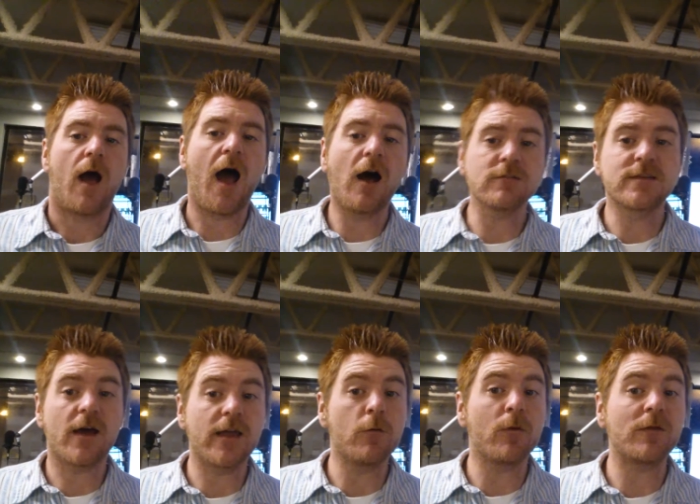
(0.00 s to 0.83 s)
I'll
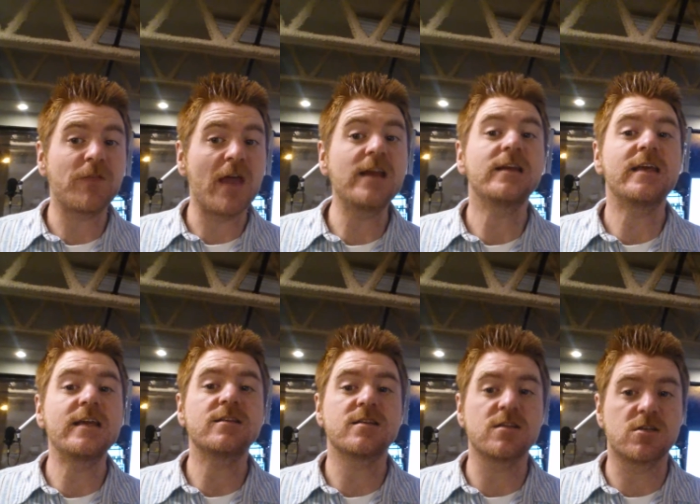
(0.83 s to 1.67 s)
tell you what they
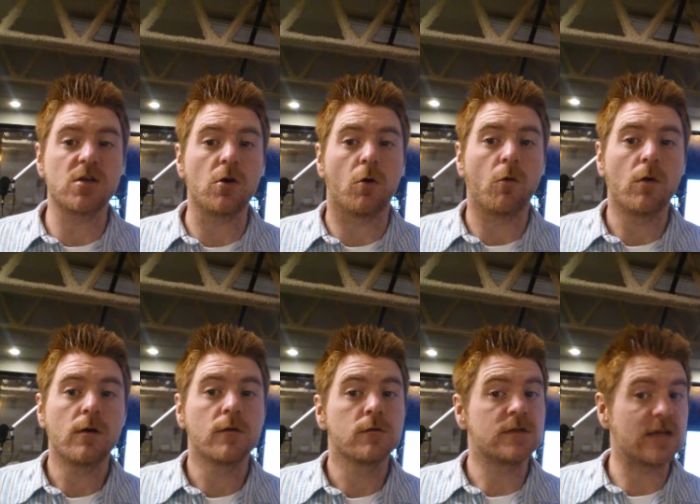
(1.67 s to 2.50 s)
need to do
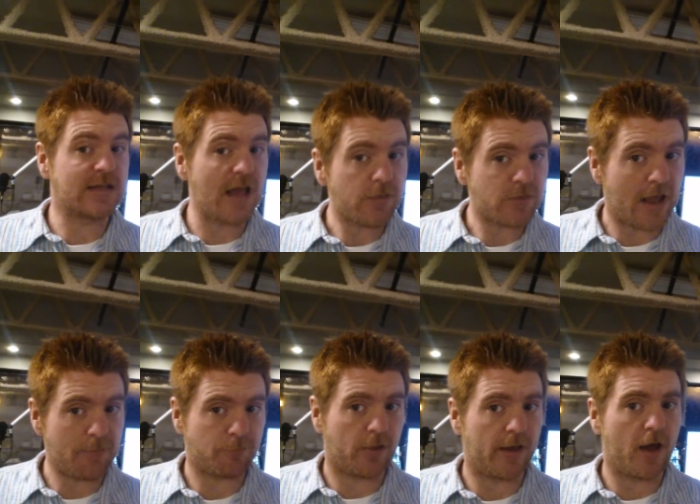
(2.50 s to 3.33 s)
to get
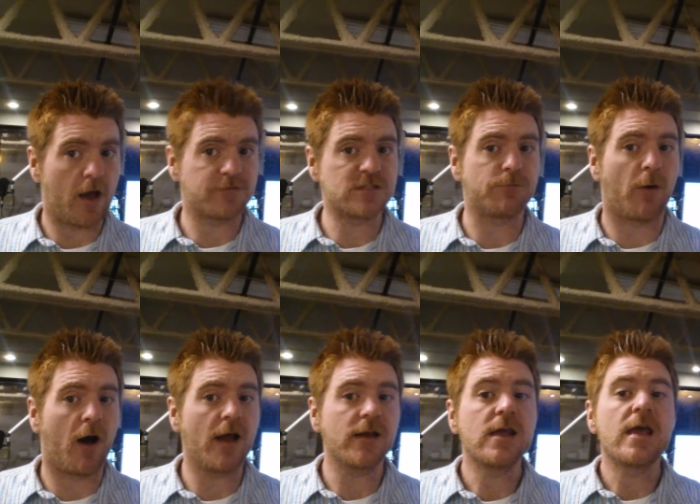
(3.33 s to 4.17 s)
that playoff
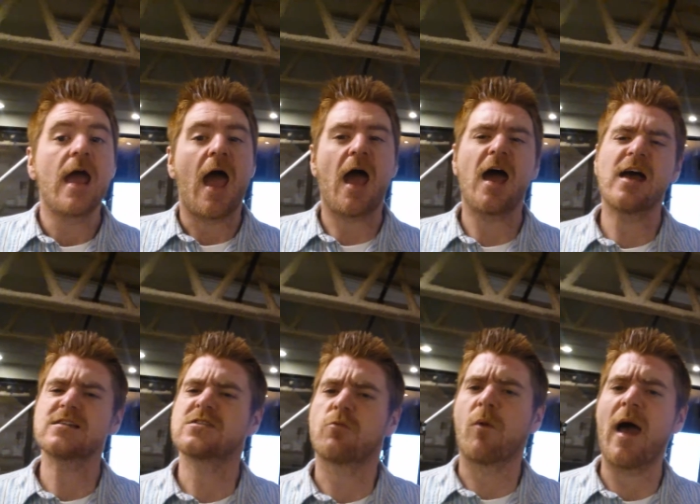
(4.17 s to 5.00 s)
spot
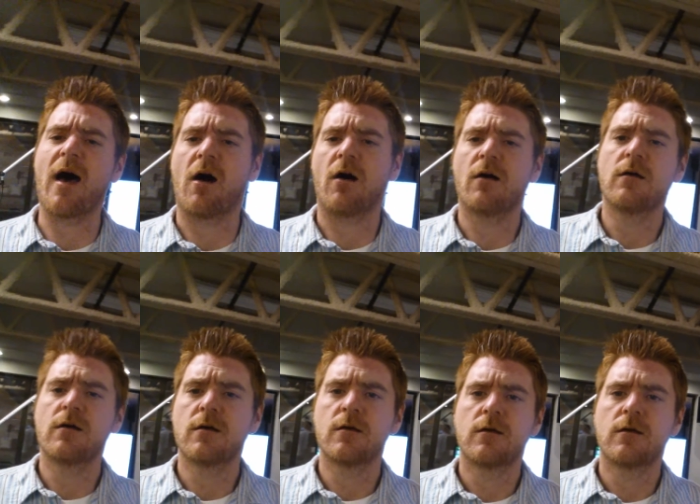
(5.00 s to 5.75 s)
as well.